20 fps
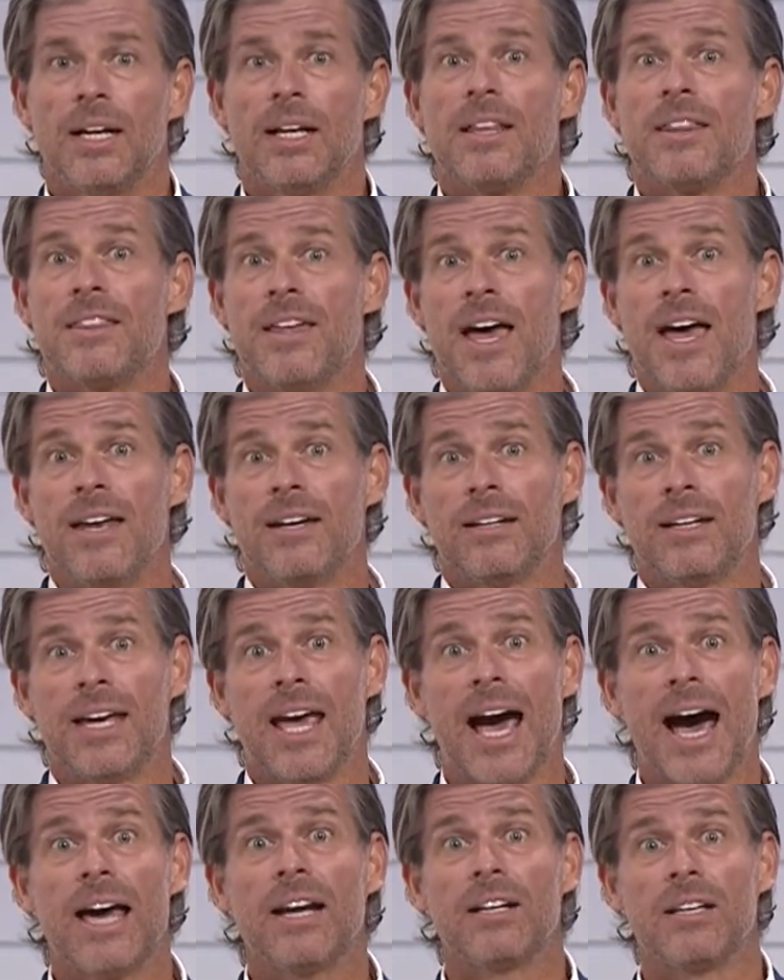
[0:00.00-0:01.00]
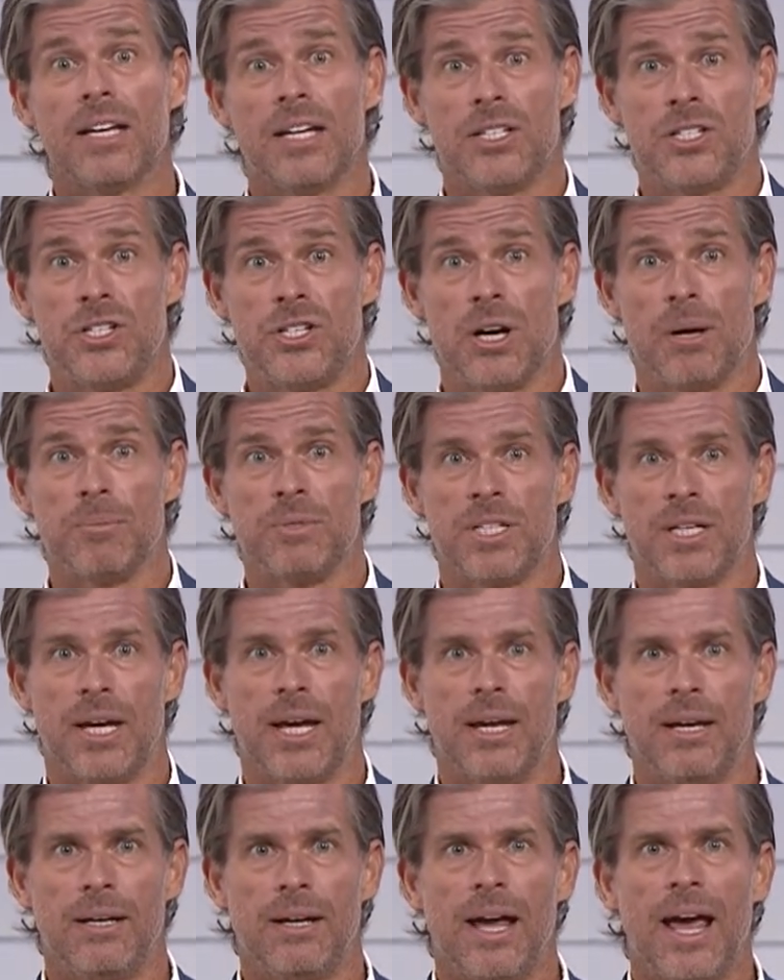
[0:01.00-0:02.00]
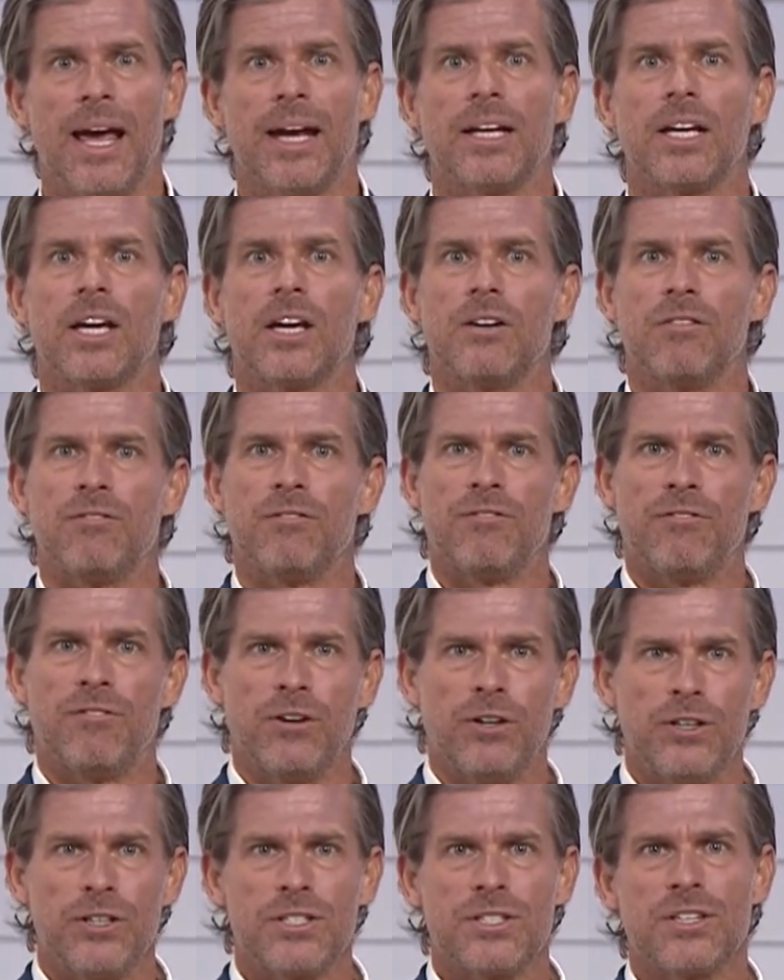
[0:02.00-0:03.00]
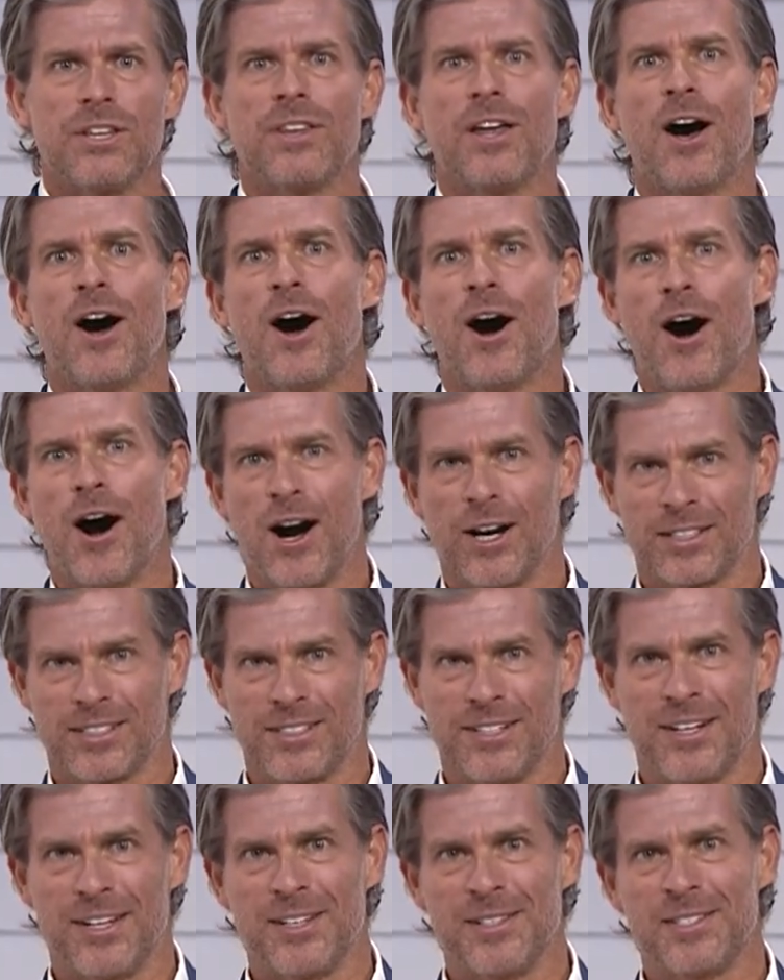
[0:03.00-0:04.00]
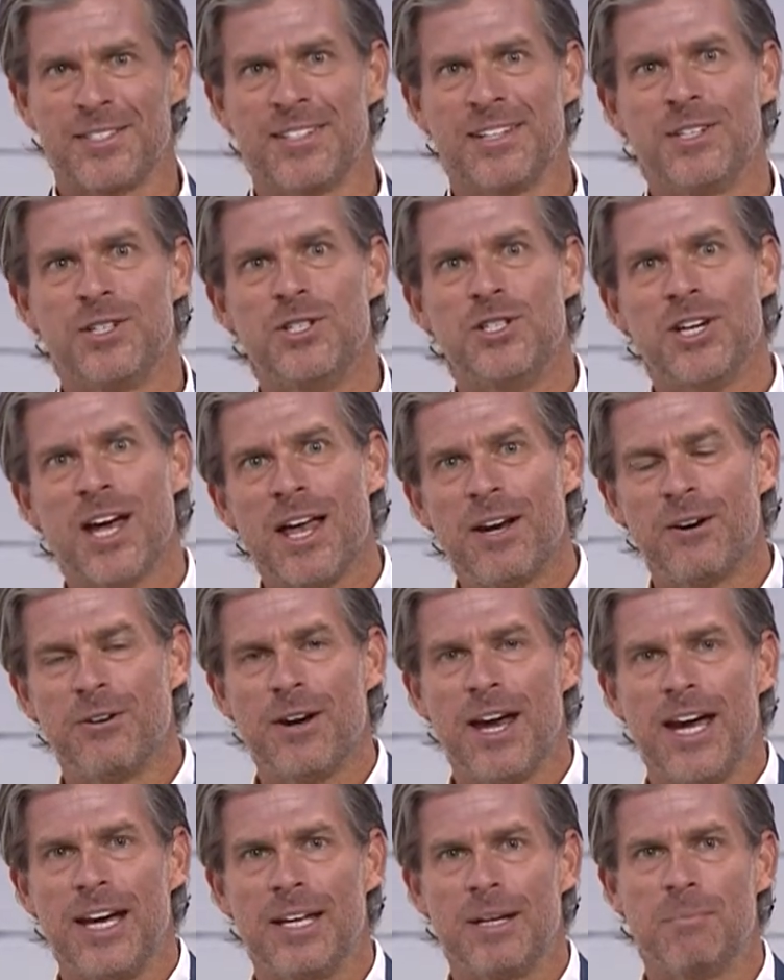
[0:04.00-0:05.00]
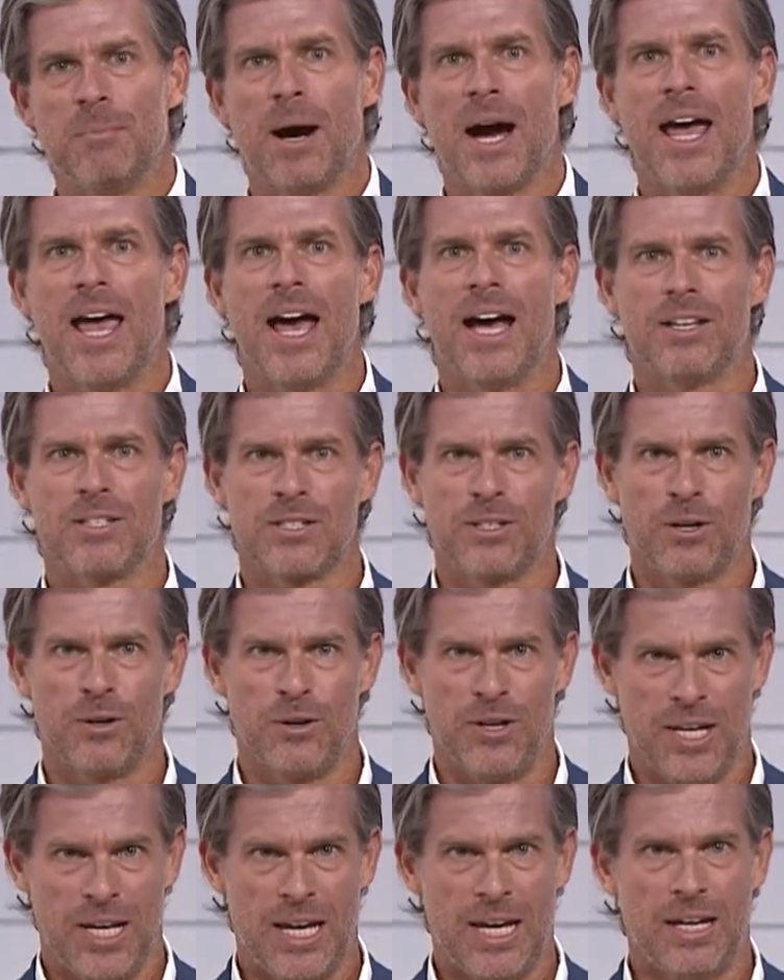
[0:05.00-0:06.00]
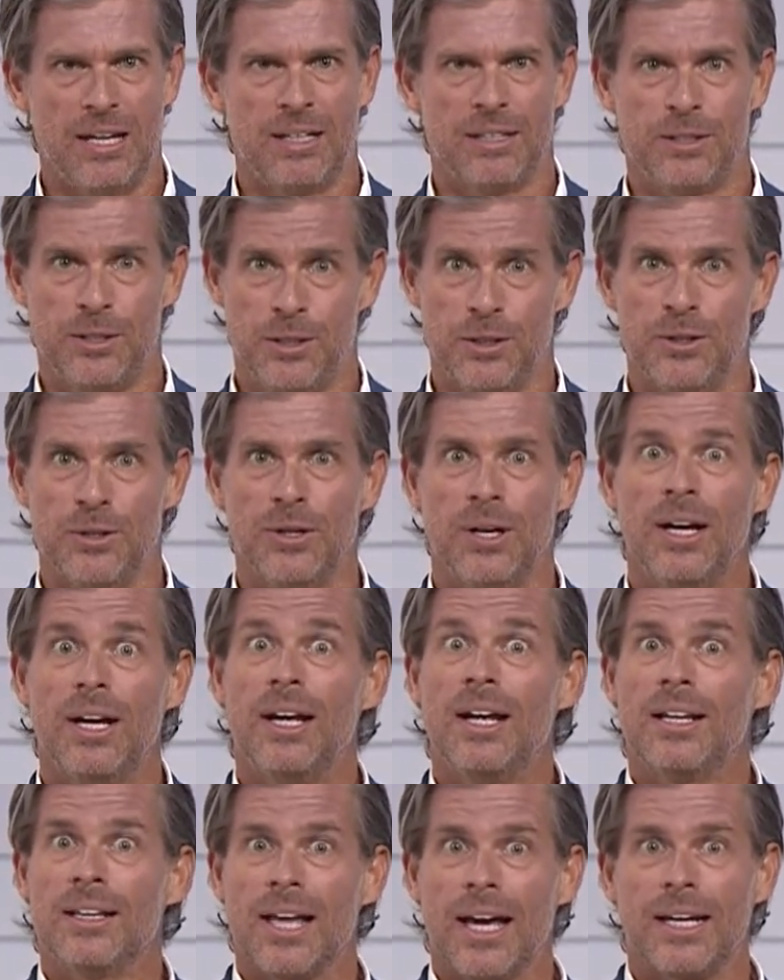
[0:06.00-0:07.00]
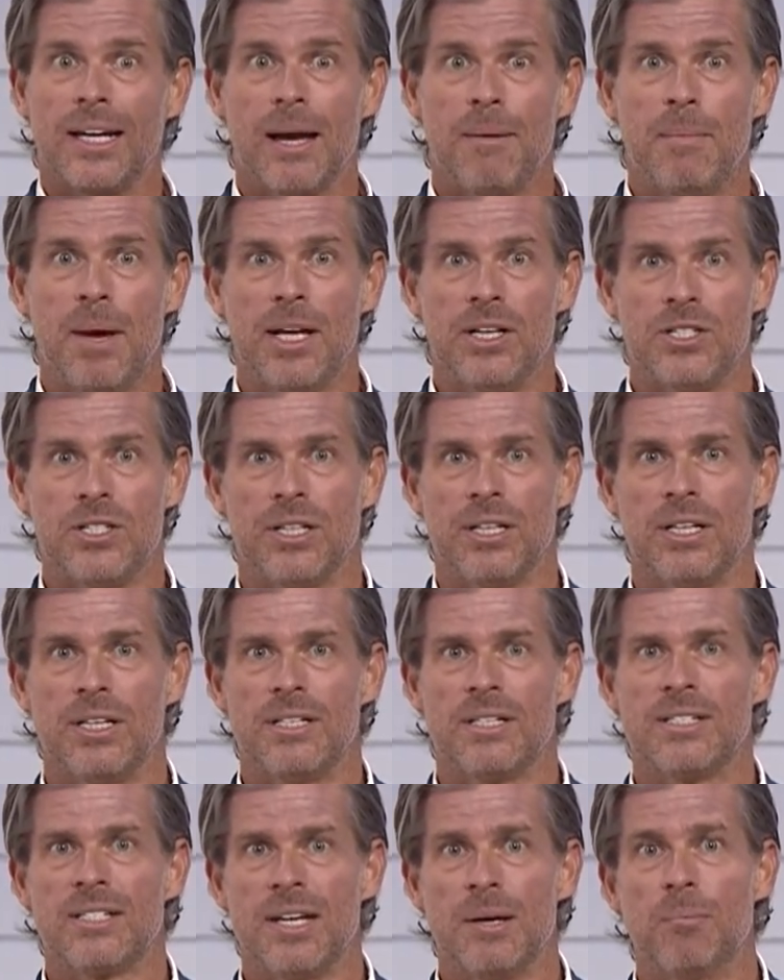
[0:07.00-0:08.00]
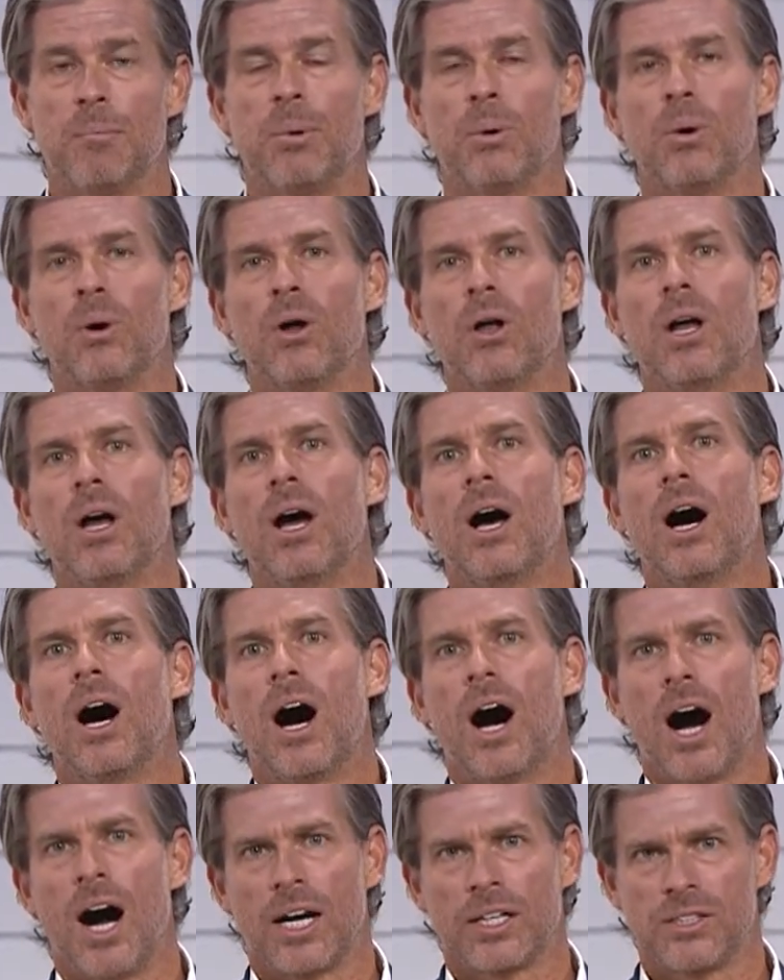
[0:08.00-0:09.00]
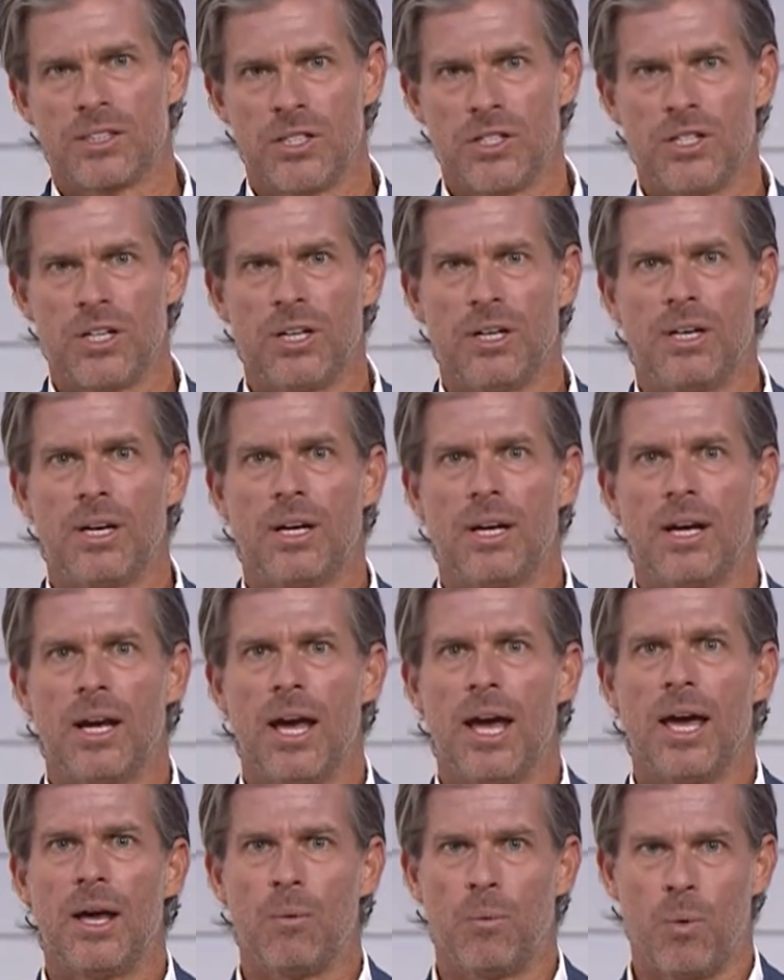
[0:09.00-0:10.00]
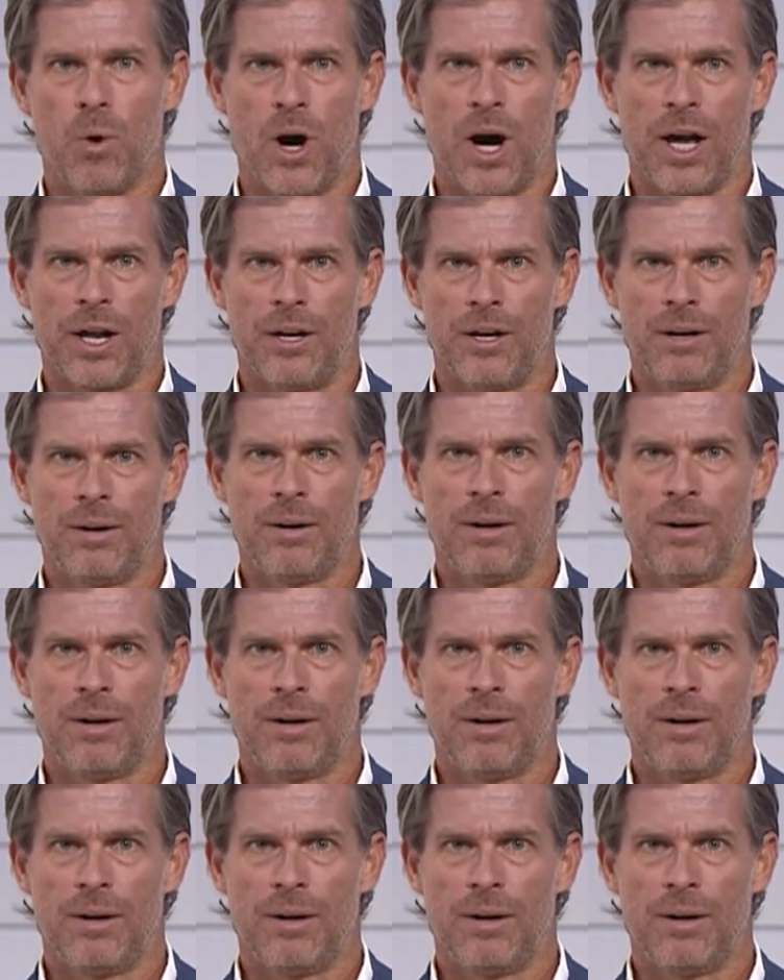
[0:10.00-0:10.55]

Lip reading: Then catalase jumps in and converts the oxidants generated by SOD to, like I mentioned, simple oxygen and water,